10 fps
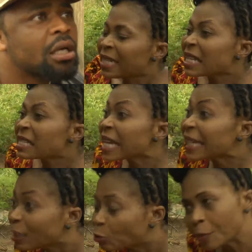Now,
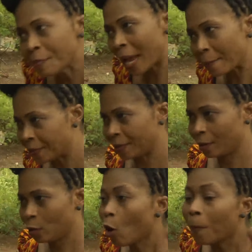secretary, may I be?
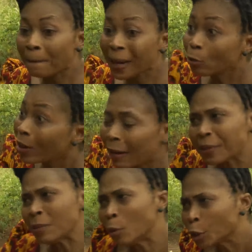Your papa don't
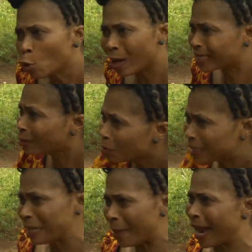carry the money go house. I'm not
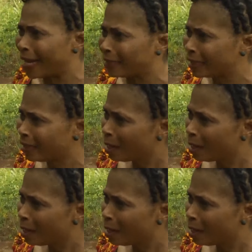in my hand.